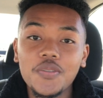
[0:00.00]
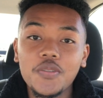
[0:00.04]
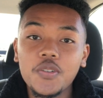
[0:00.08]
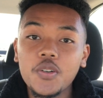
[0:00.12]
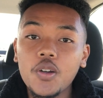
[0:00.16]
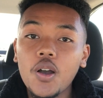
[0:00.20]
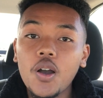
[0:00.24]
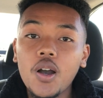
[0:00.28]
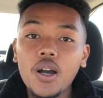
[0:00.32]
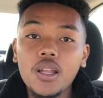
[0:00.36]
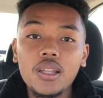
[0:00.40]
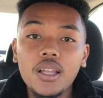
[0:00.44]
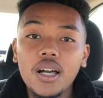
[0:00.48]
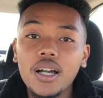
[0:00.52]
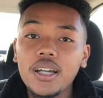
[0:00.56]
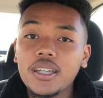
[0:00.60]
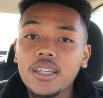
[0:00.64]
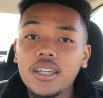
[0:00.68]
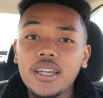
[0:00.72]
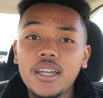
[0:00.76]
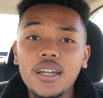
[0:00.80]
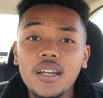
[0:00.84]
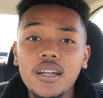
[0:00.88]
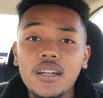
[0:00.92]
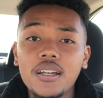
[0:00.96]
for all I
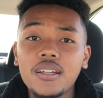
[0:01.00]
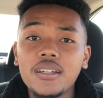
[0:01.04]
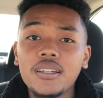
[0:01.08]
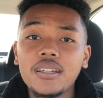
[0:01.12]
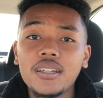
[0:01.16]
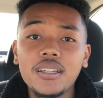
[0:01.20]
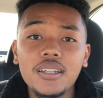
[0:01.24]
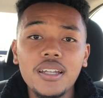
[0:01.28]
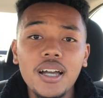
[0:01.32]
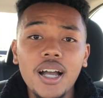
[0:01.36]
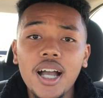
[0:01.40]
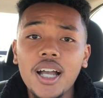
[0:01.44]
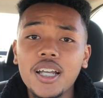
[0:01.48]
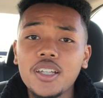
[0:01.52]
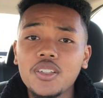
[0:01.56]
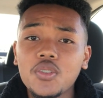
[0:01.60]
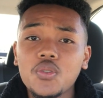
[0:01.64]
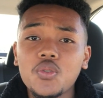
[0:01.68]
care in high